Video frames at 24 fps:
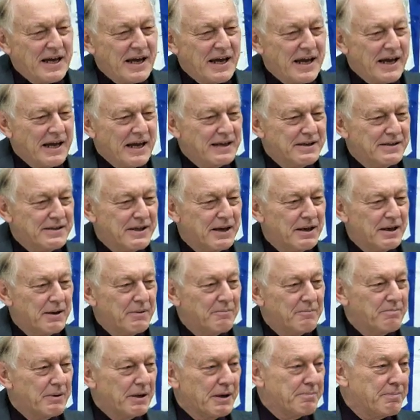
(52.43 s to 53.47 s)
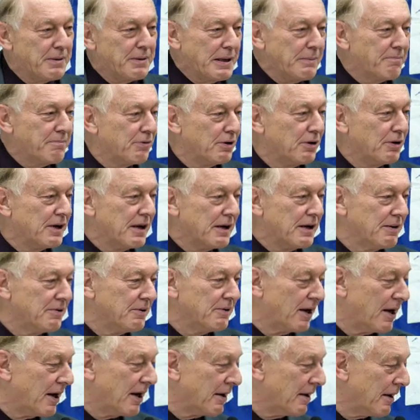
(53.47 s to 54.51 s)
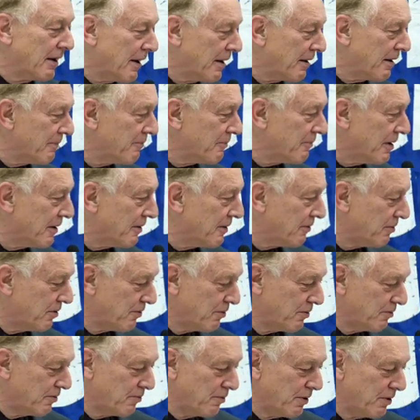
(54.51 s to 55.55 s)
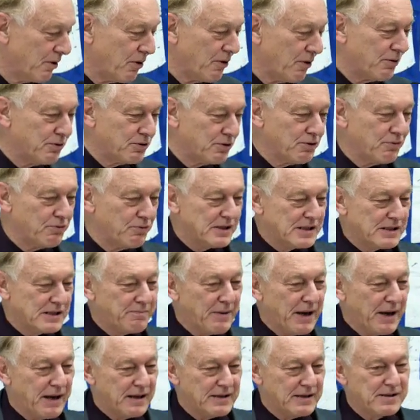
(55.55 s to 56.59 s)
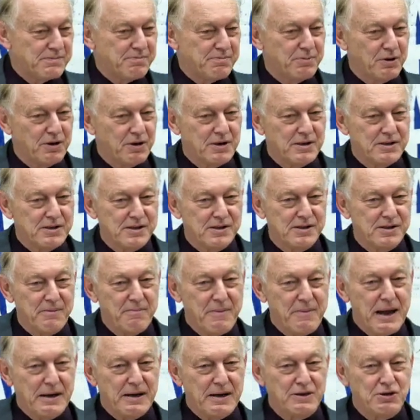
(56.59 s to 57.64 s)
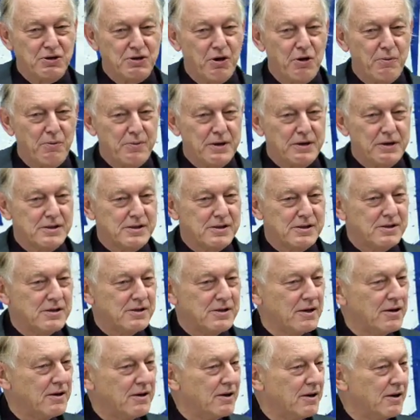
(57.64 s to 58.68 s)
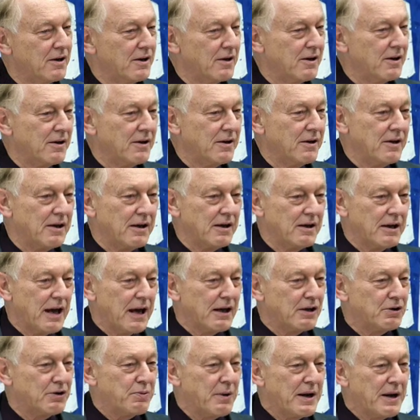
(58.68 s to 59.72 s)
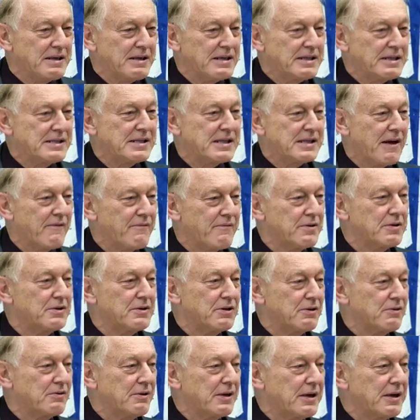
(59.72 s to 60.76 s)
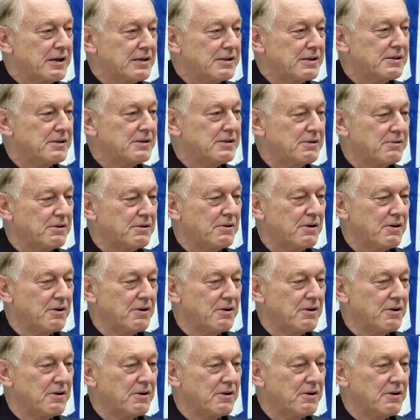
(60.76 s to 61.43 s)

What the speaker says: but people in, I, with all due respect, because the Manitobans at 27 degrees